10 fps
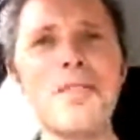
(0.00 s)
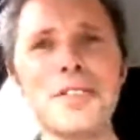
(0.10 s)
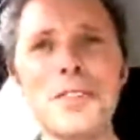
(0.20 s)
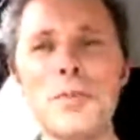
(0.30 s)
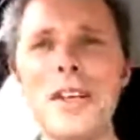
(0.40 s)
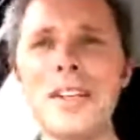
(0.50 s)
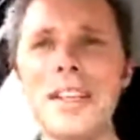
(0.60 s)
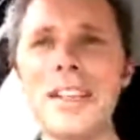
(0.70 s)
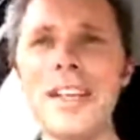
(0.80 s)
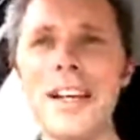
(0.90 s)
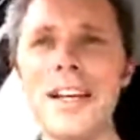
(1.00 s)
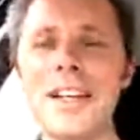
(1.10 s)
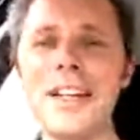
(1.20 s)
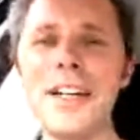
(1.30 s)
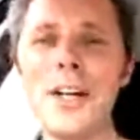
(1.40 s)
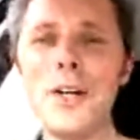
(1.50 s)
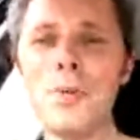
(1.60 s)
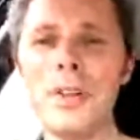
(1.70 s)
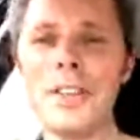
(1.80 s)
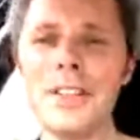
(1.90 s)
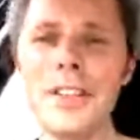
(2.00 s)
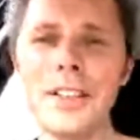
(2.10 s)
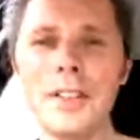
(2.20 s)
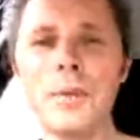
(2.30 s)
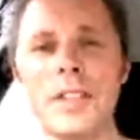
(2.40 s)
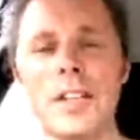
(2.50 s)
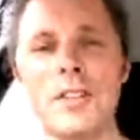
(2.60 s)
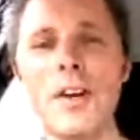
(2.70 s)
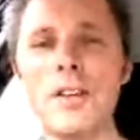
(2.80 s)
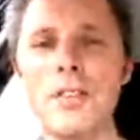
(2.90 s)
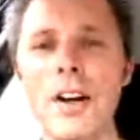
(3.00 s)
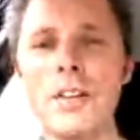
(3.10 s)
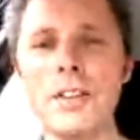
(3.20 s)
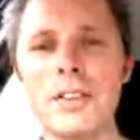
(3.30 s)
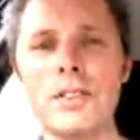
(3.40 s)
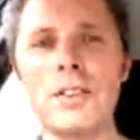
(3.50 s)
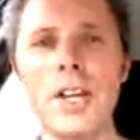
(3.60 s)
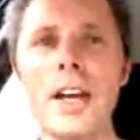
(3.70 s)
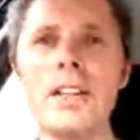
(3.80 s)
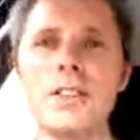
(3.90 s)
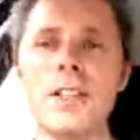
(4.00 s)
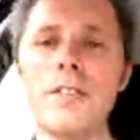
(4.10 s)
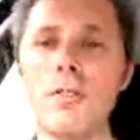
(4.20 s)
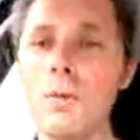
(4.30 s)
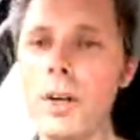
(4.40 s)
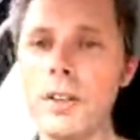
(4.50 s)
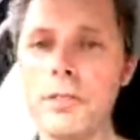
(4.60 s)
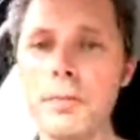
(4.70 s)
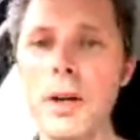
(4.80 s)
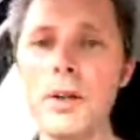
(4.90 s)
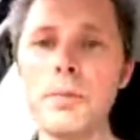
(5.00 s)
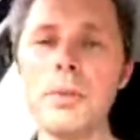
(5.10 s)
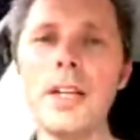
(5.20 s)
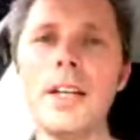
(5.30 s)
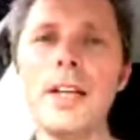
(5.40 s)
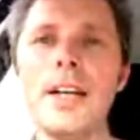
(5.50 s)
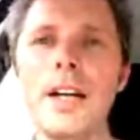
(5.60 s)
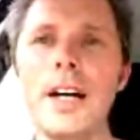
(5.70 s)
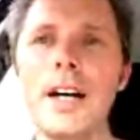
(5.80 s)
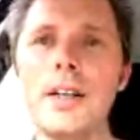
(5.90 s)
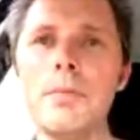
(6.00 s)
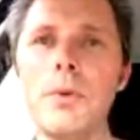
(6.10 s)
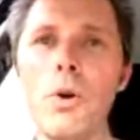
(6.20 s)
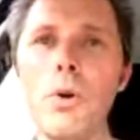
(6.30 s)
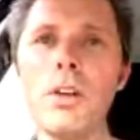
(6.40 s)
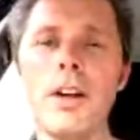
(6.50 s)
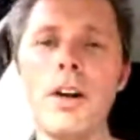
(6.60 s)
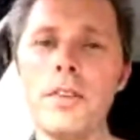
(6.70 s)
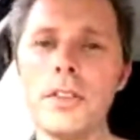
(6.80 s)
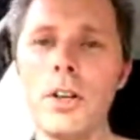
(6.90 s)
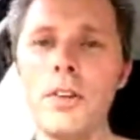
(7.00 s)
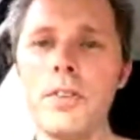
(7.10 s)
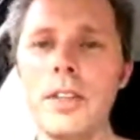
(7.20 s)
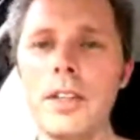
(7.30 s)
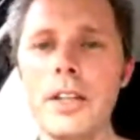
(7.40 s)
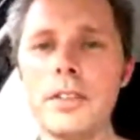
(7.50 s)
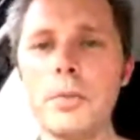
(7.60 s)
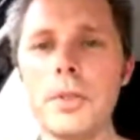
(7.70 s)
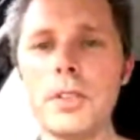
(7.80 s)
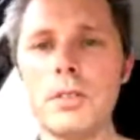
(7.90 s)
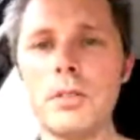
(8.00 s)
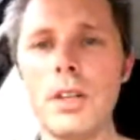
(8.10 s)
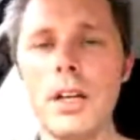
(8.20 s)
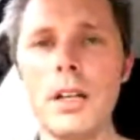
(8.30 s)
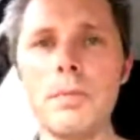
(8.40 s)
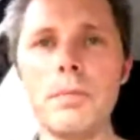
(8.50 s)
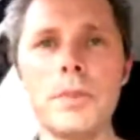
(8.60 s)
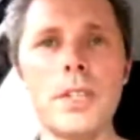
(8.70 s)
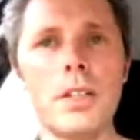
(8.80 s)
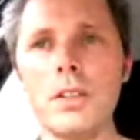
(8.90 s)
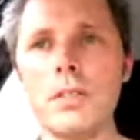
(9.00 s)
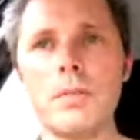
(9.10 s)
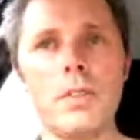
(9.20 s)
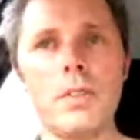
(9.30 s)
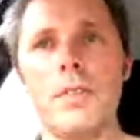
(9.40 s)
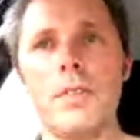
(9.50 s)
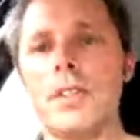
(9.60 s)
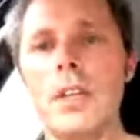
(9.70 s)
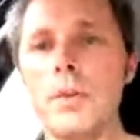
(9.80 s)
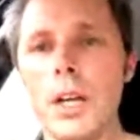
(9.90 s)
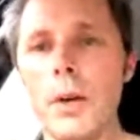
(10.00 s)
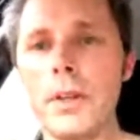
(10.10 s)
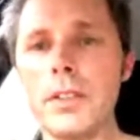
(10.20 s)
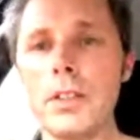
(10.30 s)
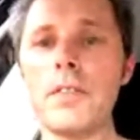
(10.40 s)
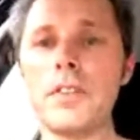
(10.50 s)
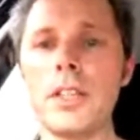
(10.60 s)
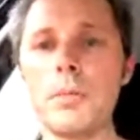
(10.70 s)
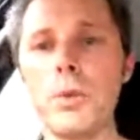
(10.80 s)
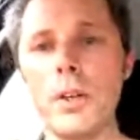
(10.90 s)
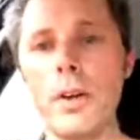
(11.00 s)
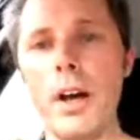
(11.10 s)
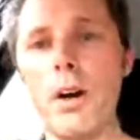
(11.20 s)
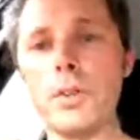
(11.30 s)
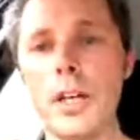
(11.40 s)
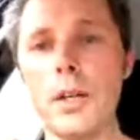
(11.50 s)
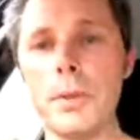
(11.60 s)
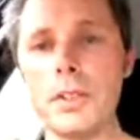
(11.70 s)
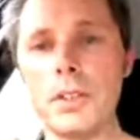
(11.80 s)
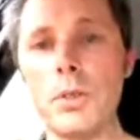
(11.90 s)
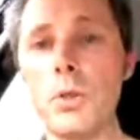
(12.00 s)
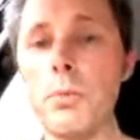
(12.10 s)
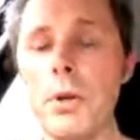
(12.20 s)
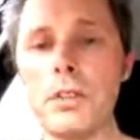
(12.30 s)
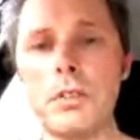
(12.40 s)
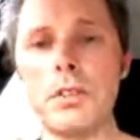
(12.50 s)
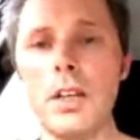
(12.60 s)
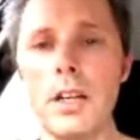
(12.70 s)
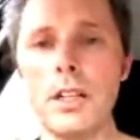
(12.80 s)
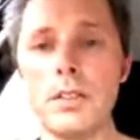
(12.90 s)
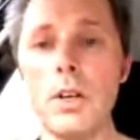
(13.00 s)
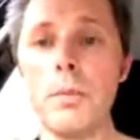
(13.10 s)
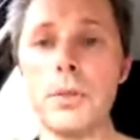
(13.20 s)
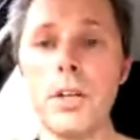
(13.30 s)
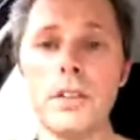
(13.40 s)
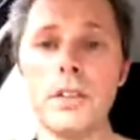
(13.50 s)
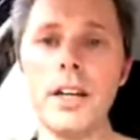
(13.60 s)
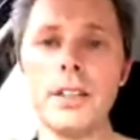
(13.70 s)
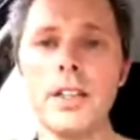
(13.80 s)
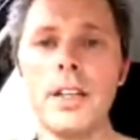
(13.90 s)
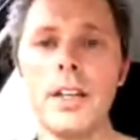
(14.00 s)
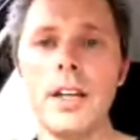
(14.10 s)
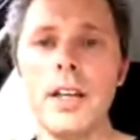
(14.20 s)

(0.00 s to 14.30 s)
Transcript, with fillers: offices, weirdly, uh, with the with the coronavirus change and everyone working from home, um, all of our office coffee customers um, said, "Look, obviously no one's going into the office anymore, so our wholesale business almost uh, stopped overnight.